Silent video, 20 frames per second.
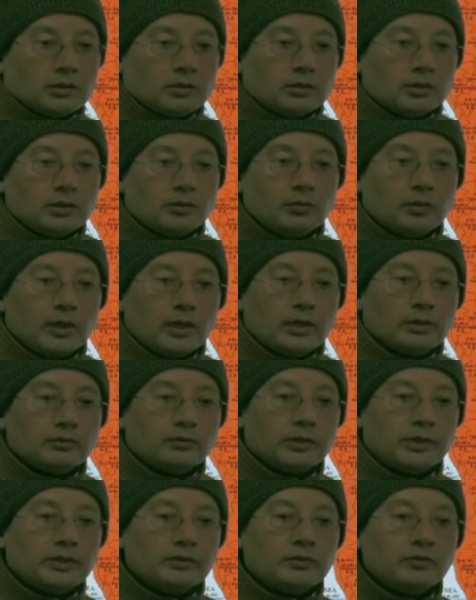Then we have
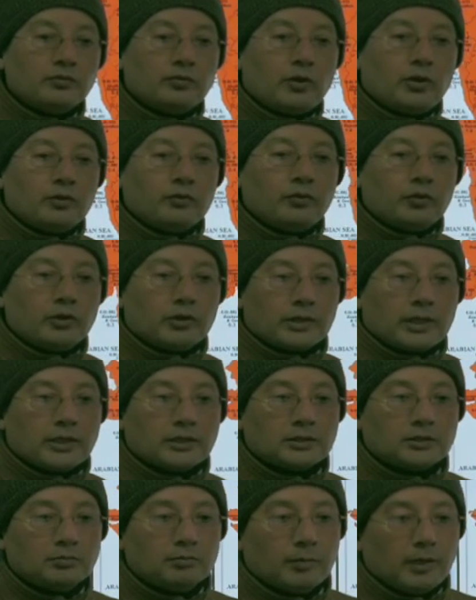rainfall
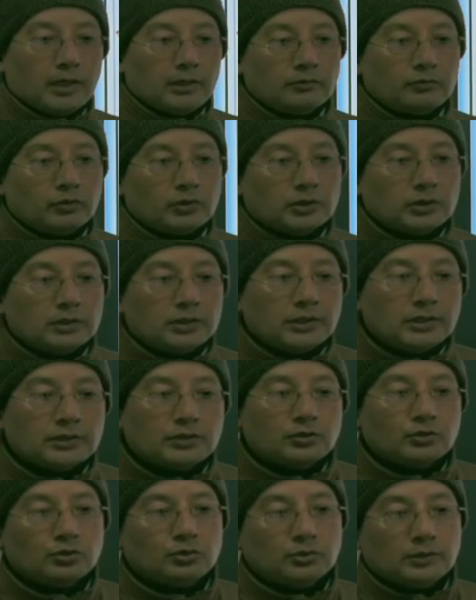forecast map for the
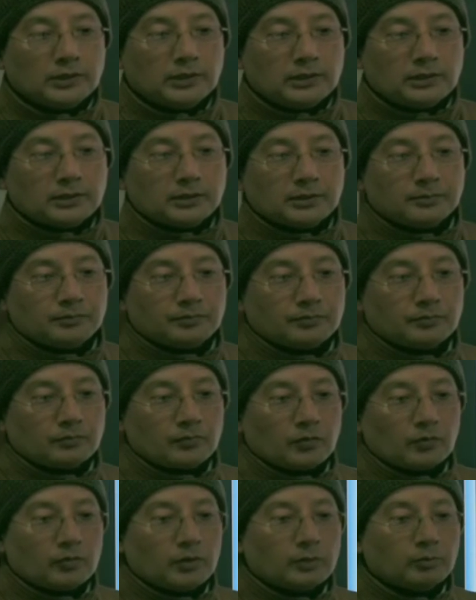next 2 weeks
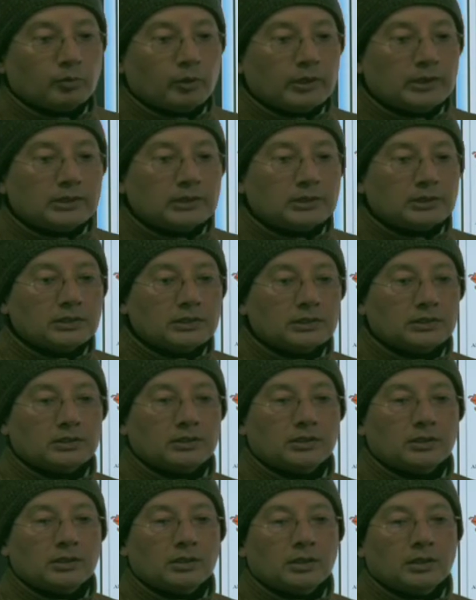from 26th
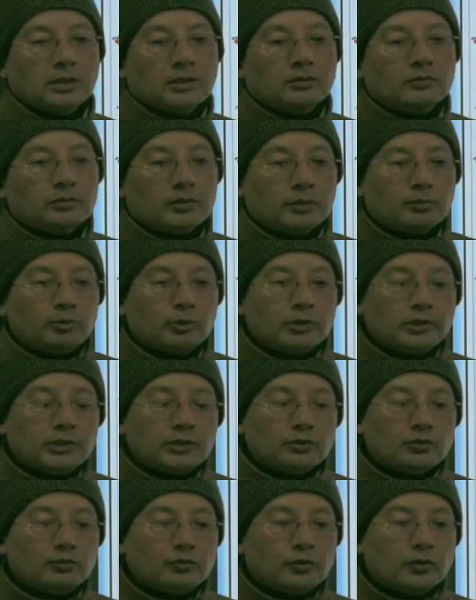February
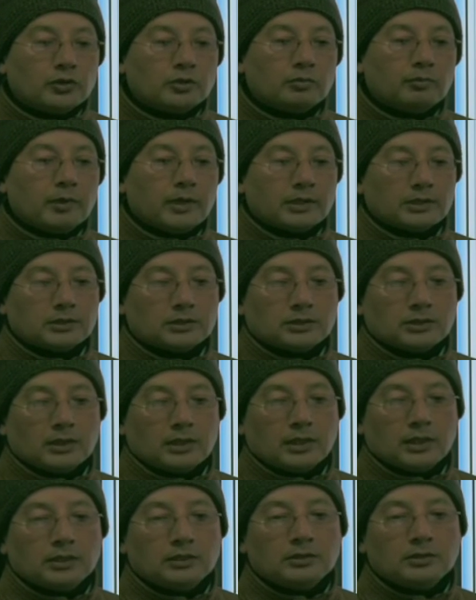to 4th March
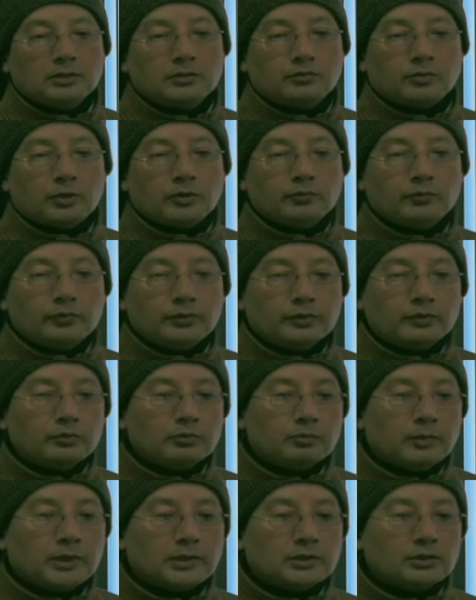and from 5th
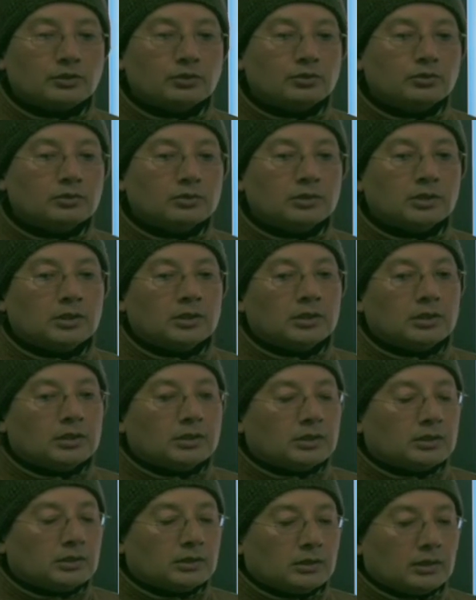March to
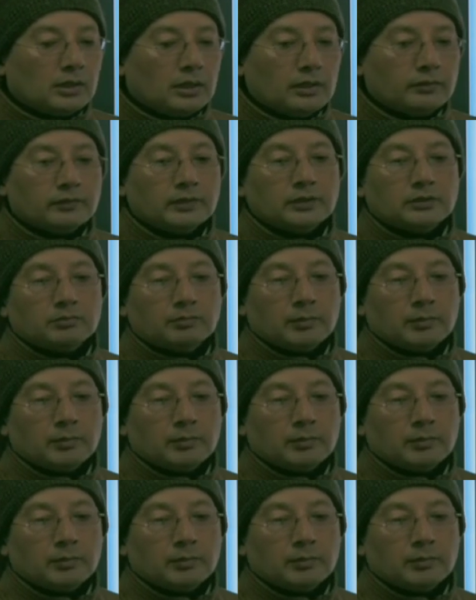11th